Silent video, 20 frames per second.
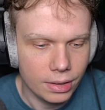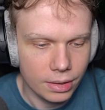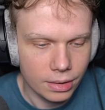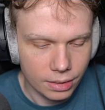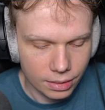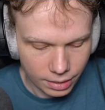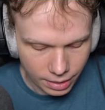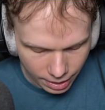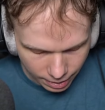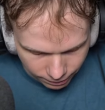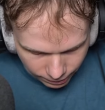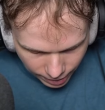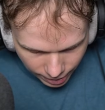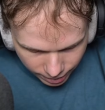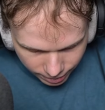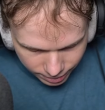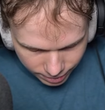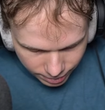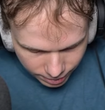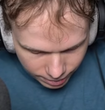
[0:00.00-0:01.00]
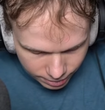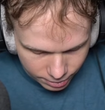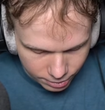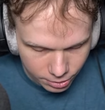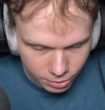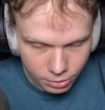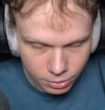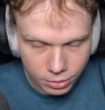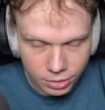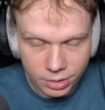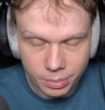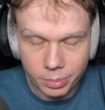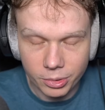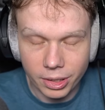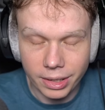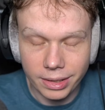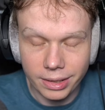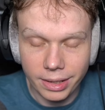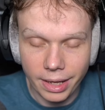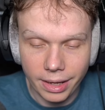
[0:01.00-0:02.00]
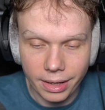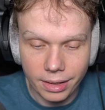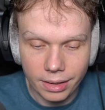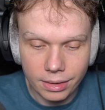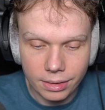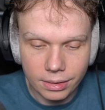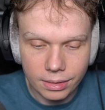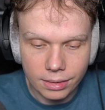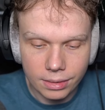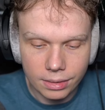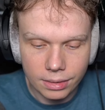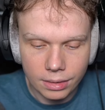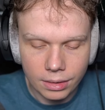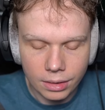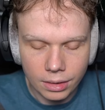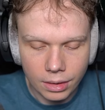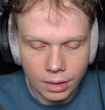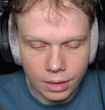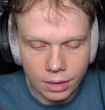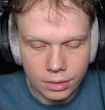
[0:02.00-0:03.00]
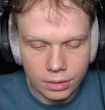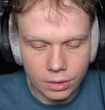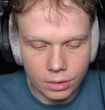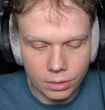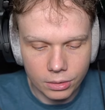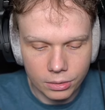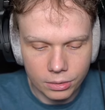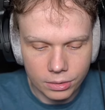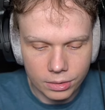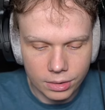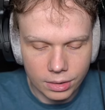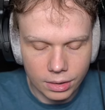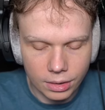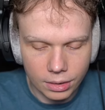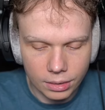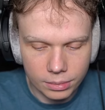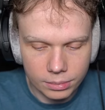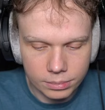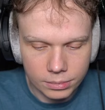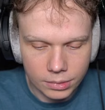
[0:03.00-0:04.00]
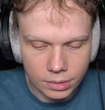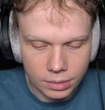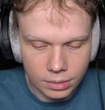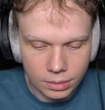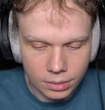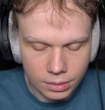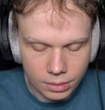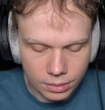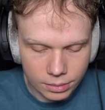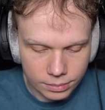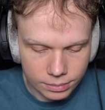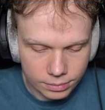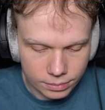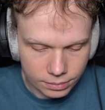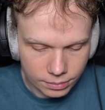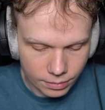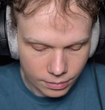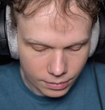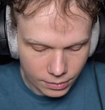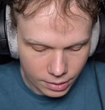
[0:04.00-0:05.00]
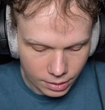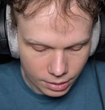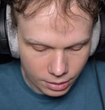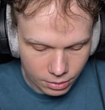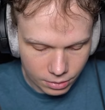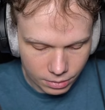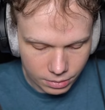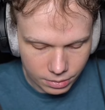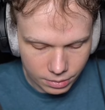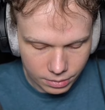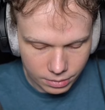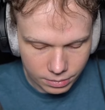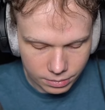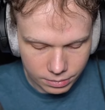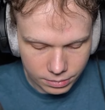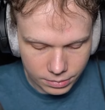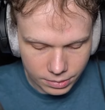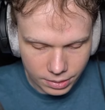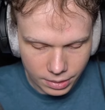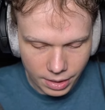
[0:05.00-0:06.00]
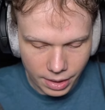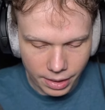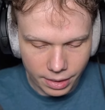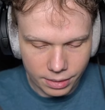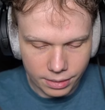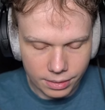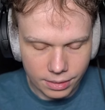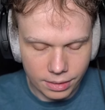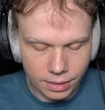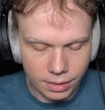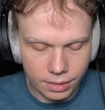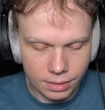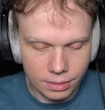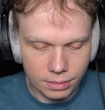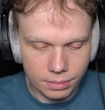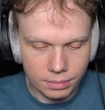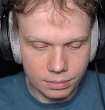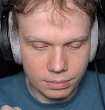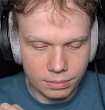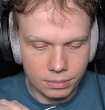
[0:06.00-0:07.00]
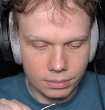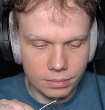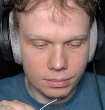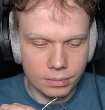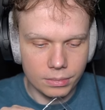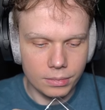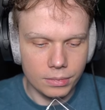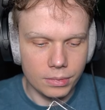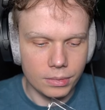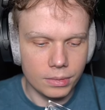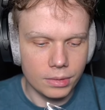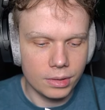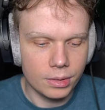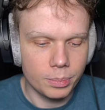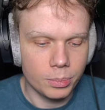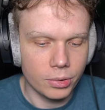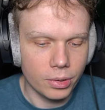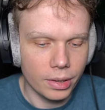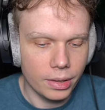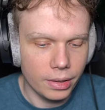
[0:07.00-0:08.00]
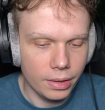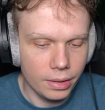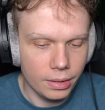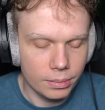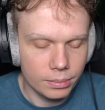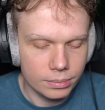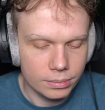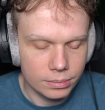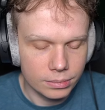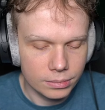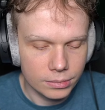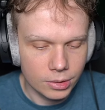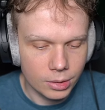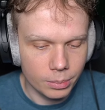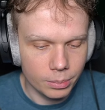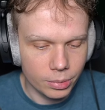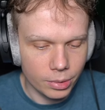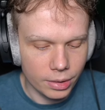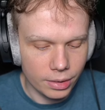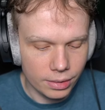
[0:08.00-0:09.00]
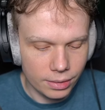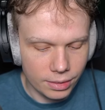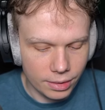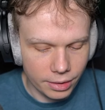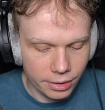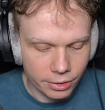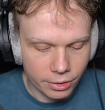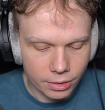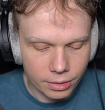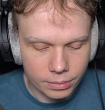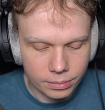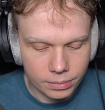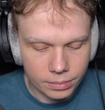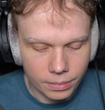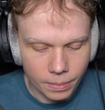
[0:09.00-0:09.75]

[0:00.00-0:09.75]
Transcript: to have access to spray cans, those uh, you know, cans that spray compressed air,